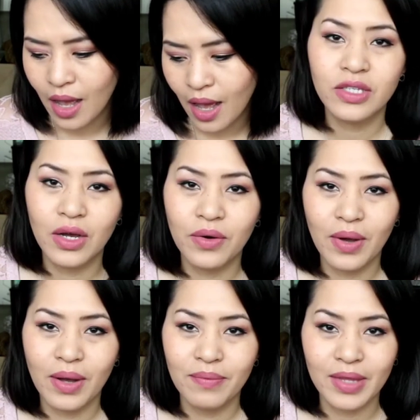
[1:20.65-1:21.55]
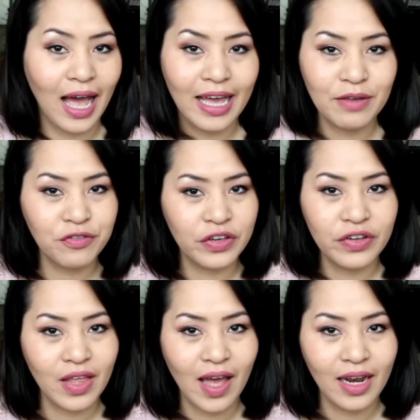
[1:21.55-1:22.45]
So yeah, I
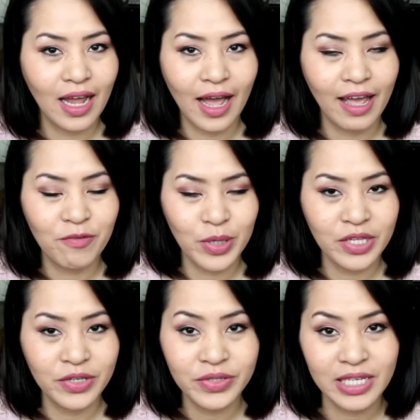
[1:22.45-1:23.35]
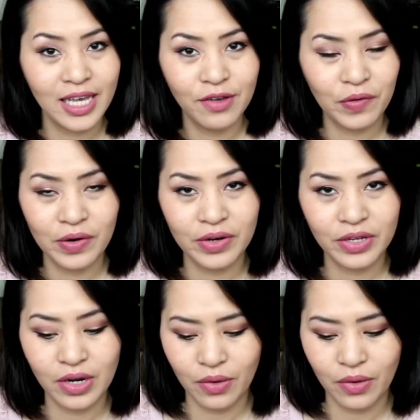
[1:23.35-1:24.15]
feel that I have been using it for